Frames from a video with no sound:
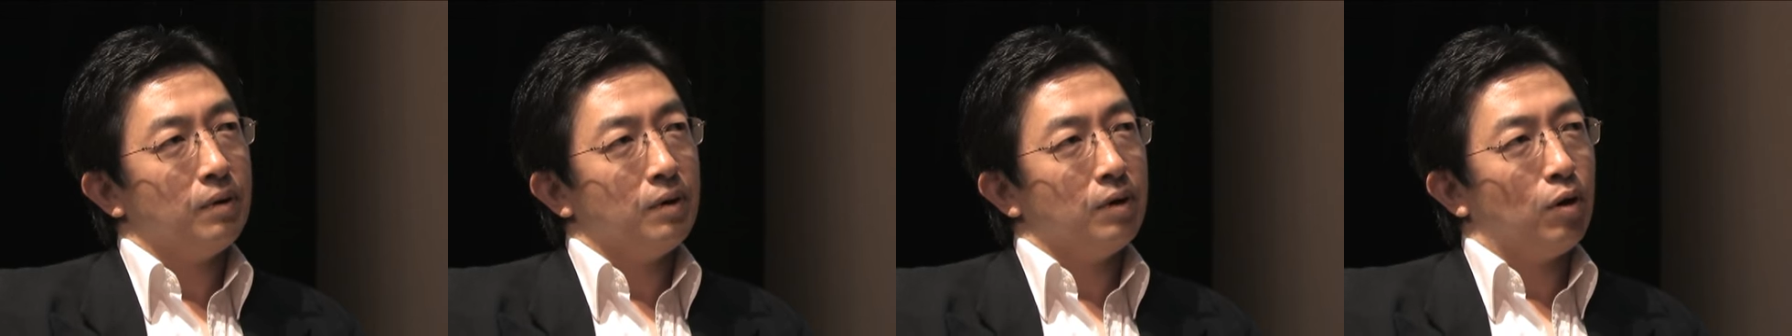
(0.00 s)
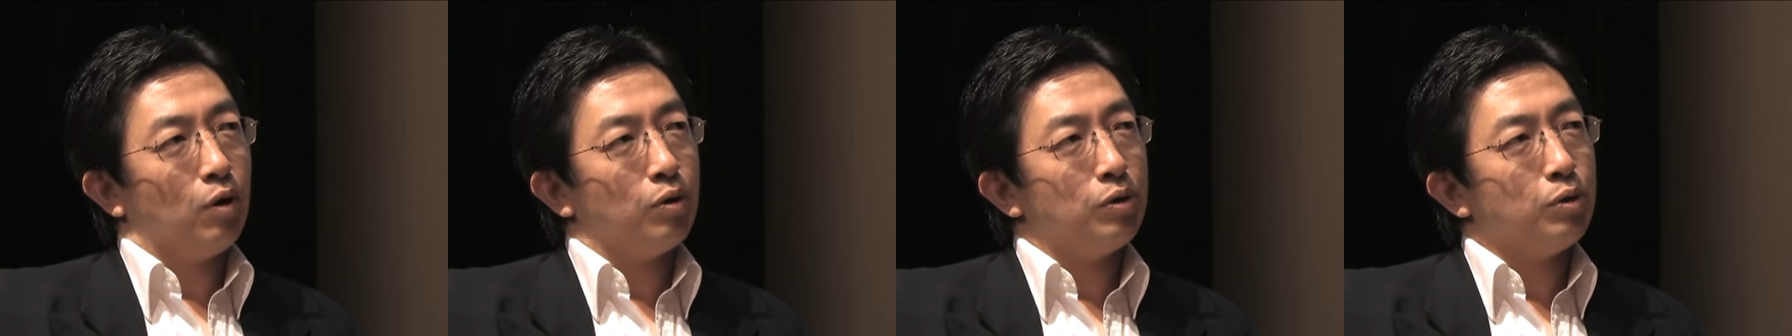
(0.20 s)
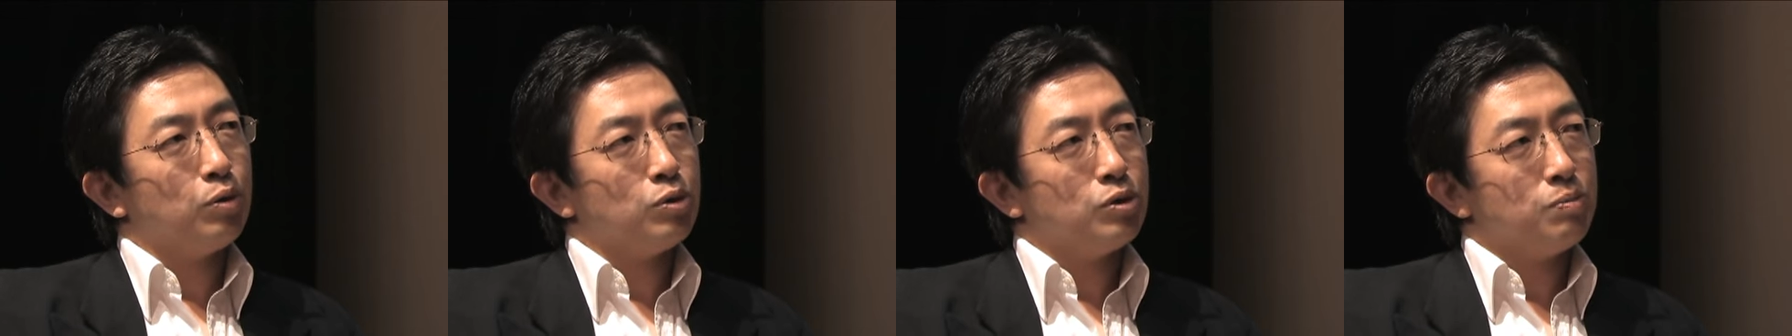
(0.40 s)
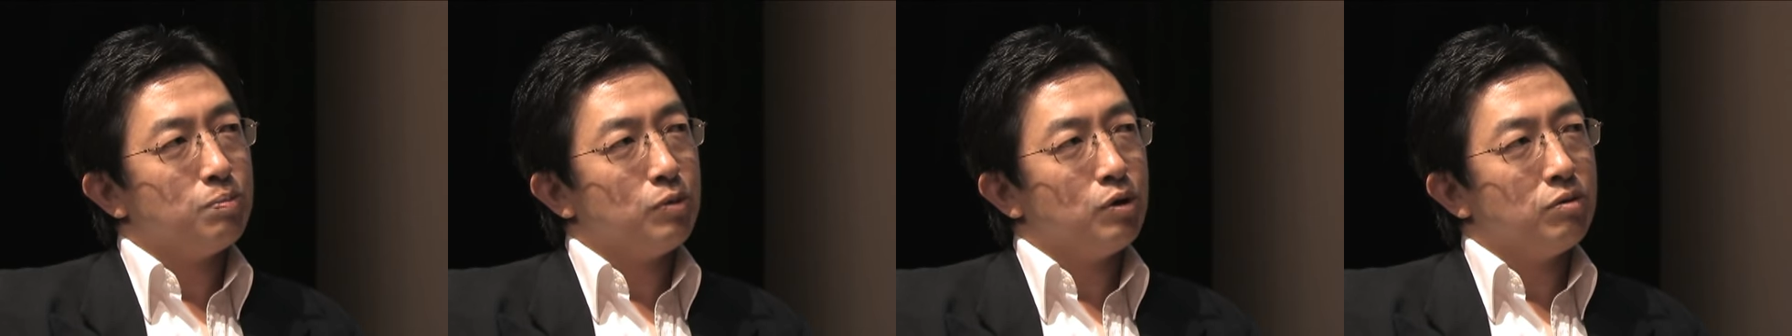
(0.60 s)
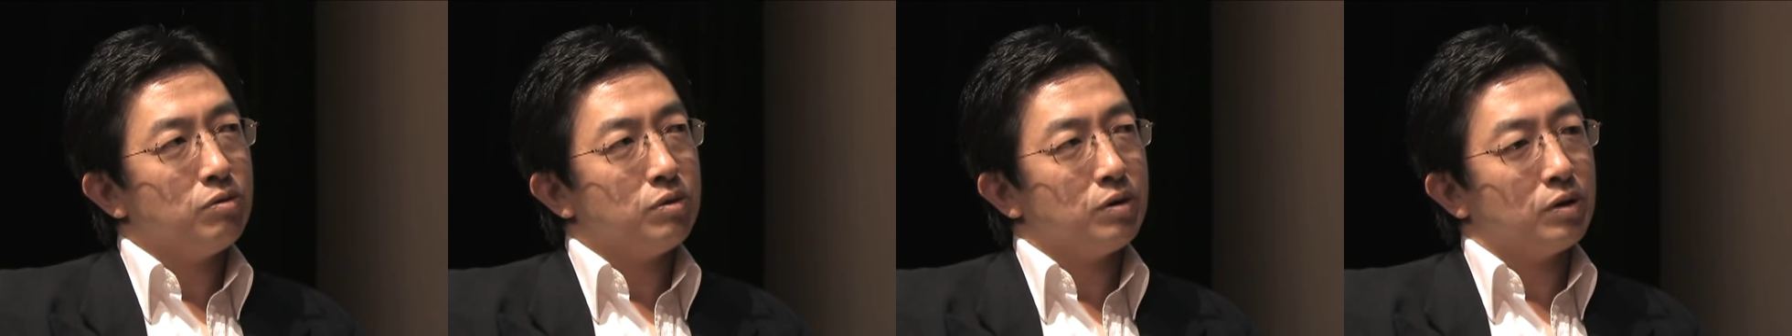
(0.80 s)
all those
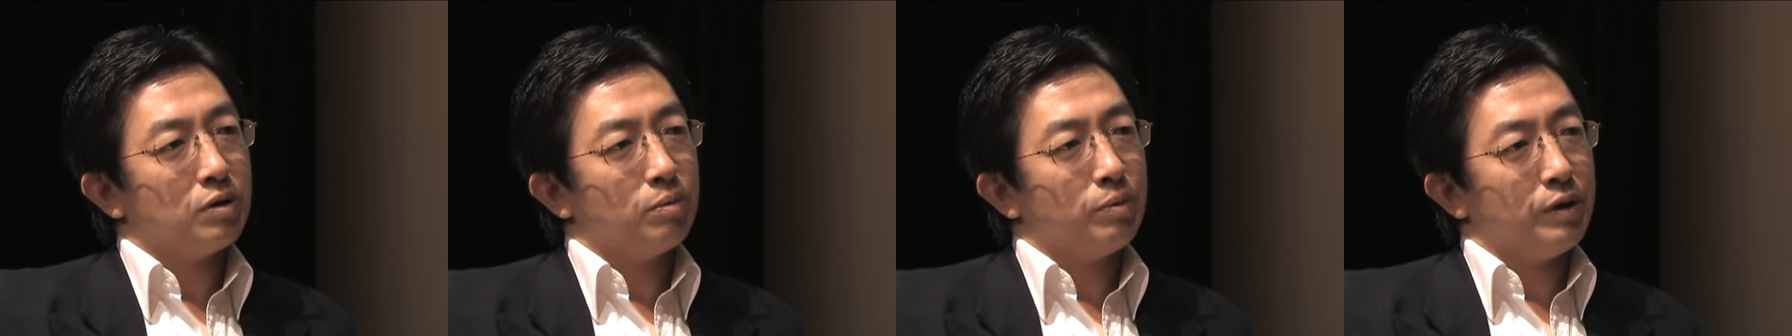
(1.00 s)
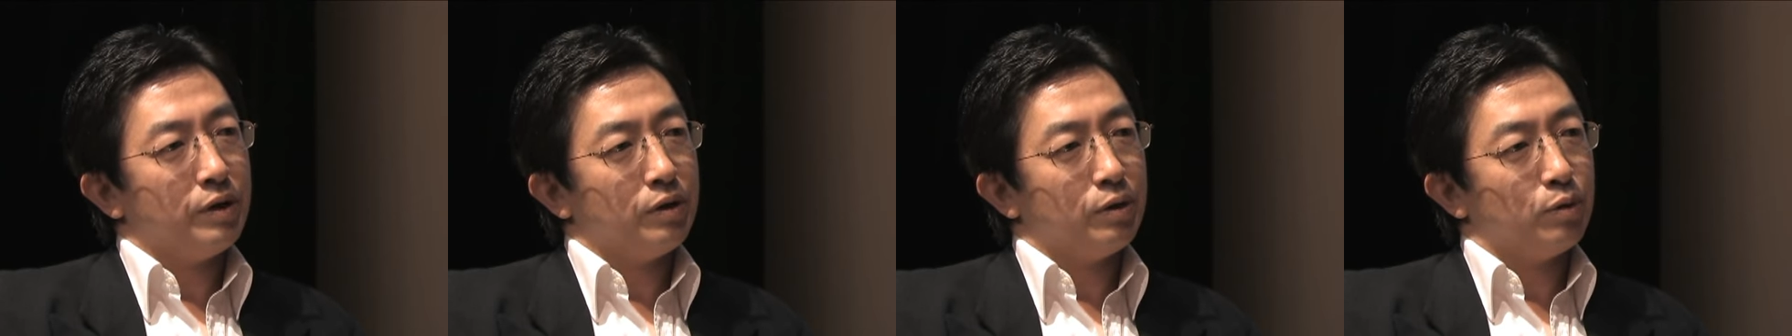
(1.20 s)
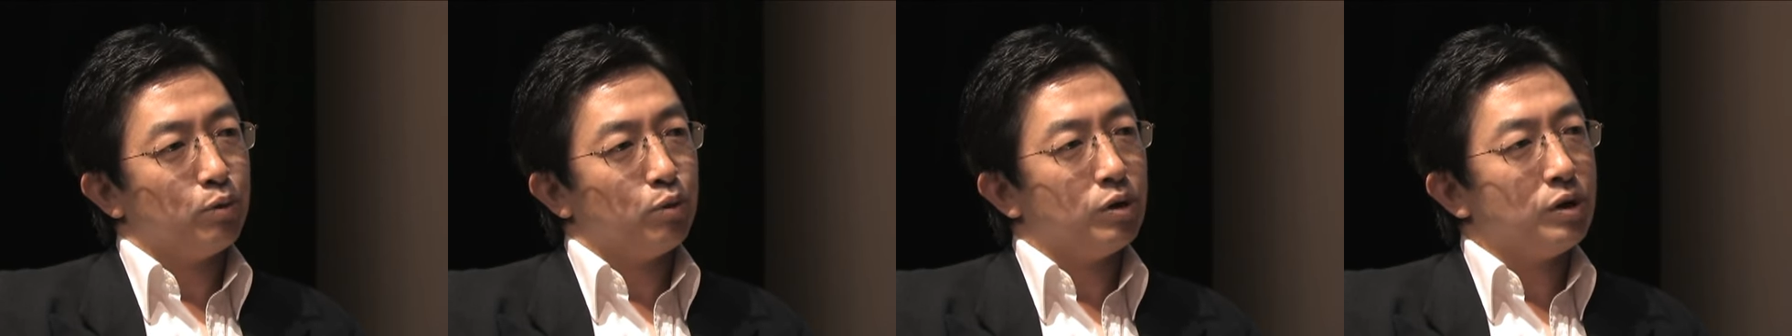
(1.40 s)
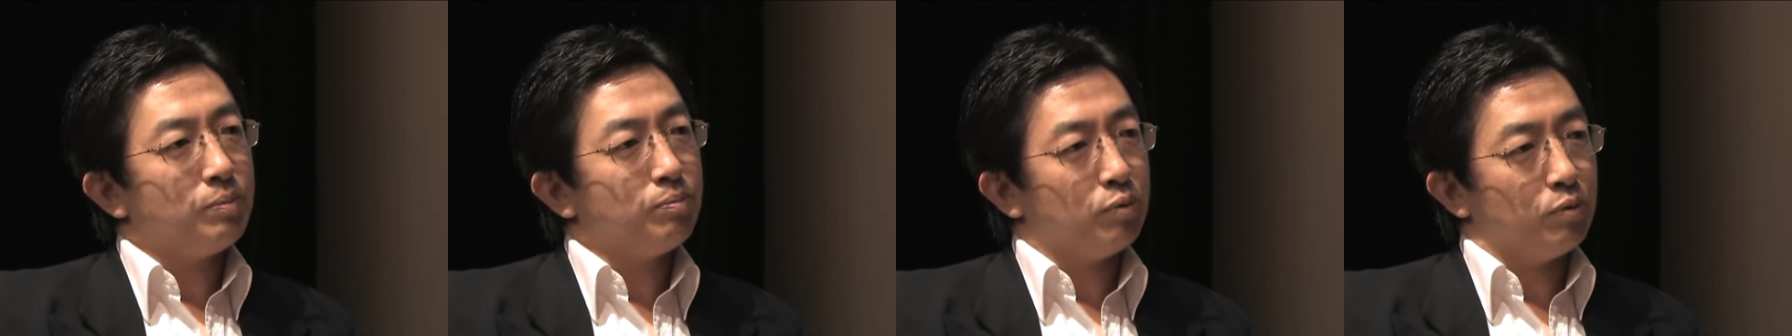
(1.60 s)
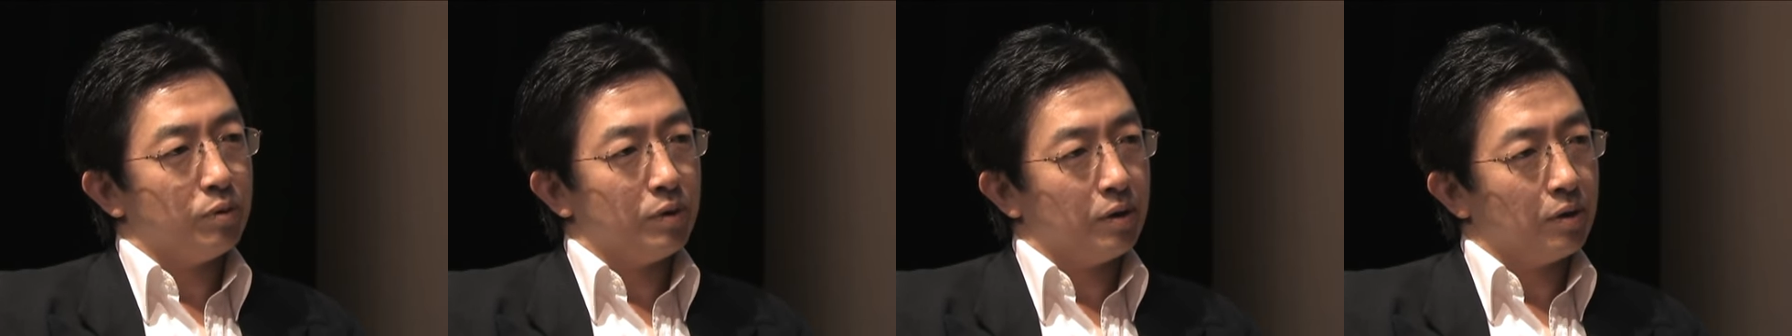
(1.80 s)
music we grew
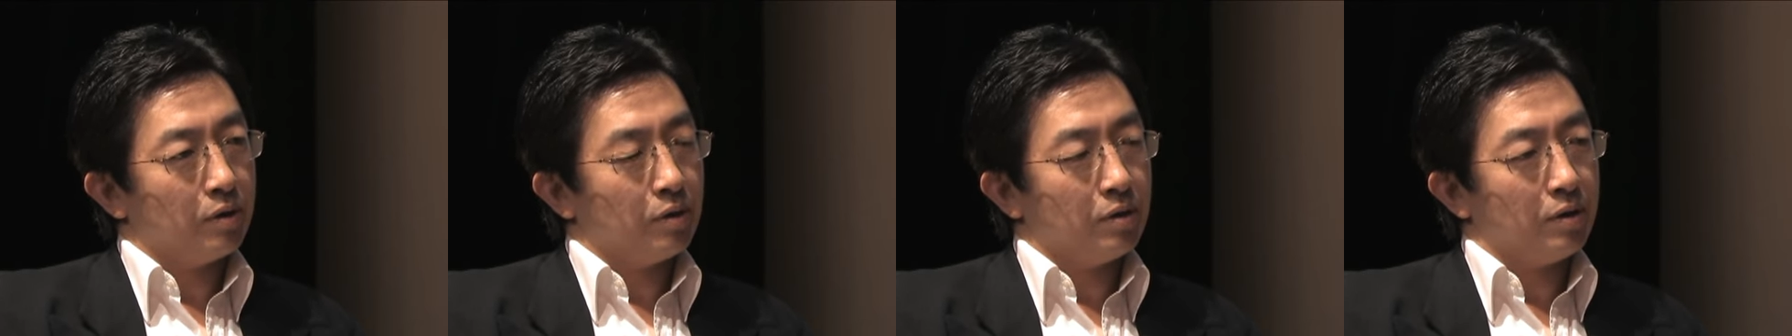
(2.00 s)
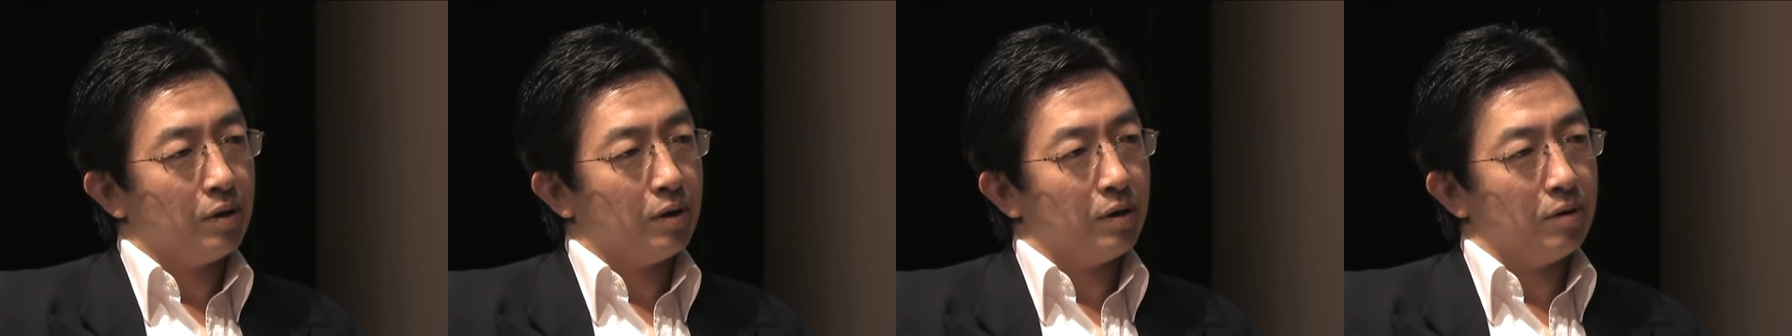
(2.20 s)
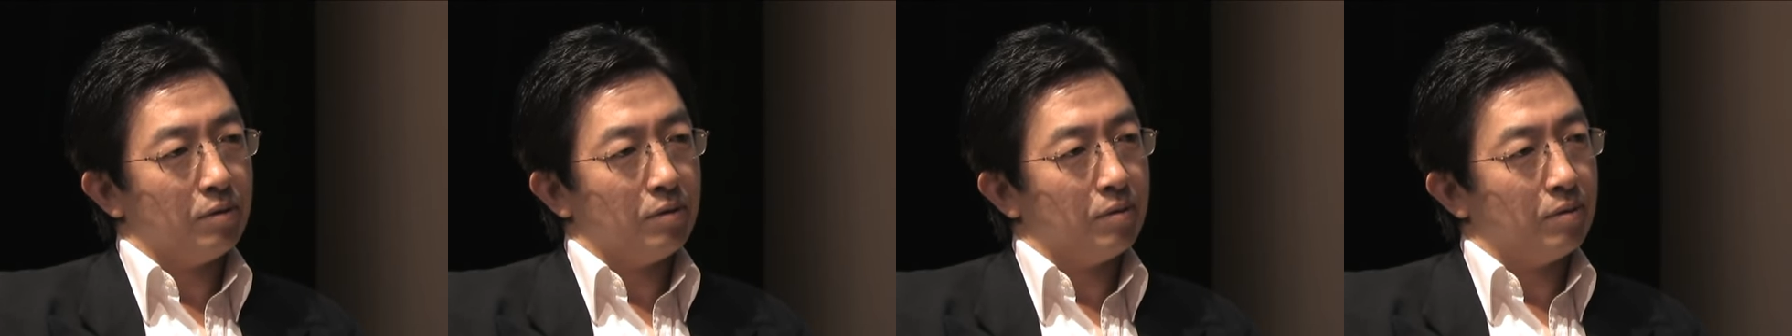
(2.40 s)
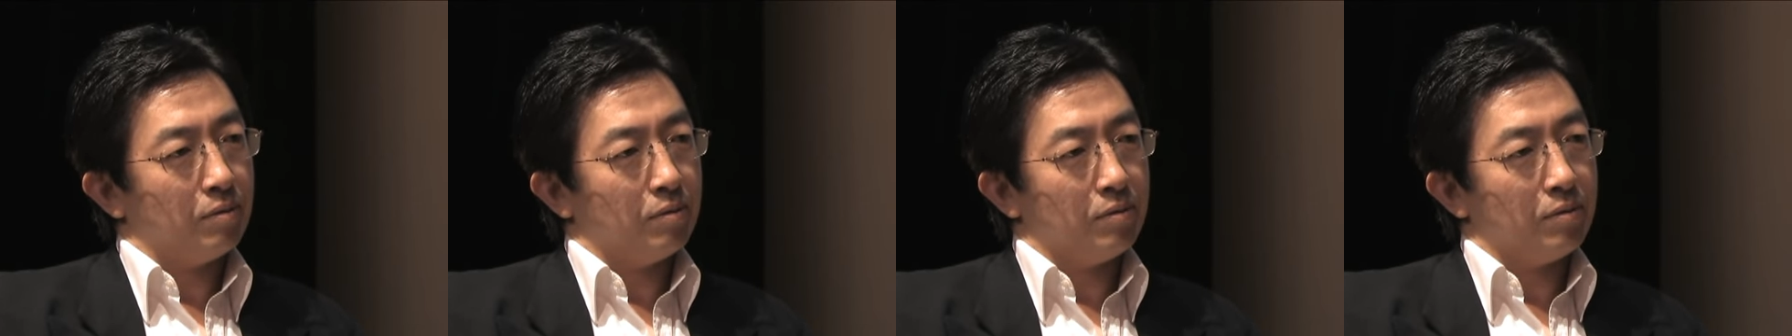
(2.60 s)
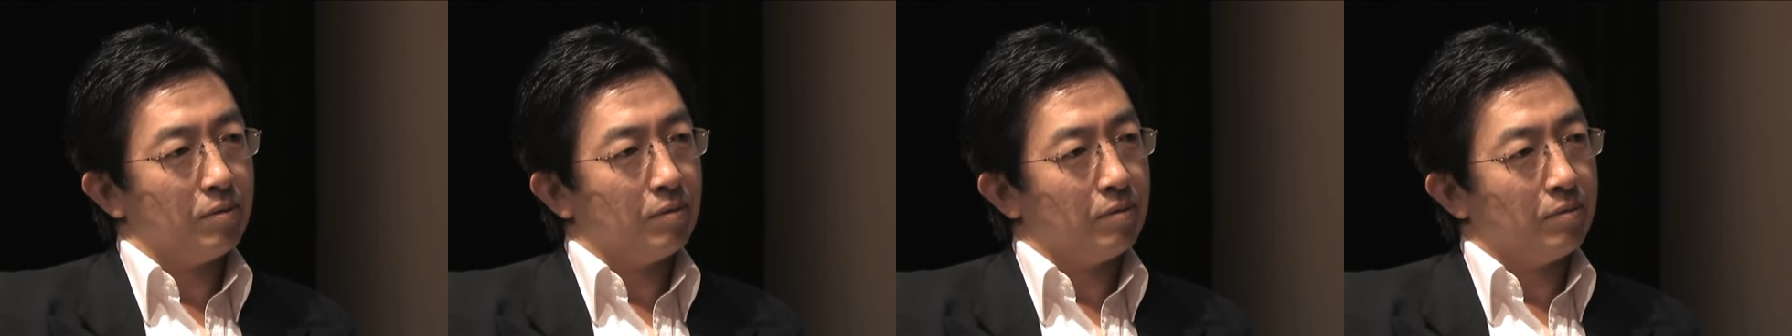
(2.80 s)
up with,
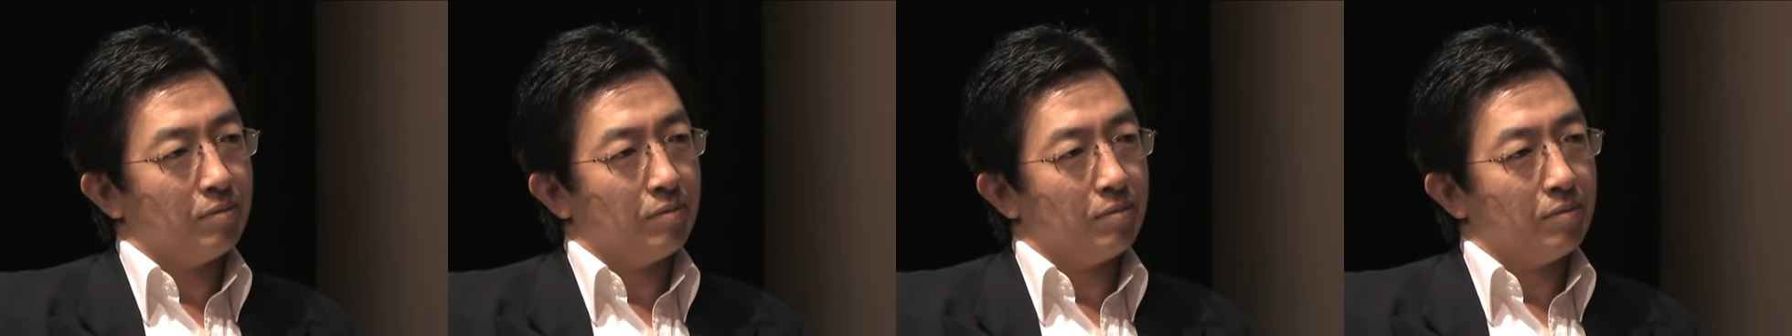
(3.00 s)
and,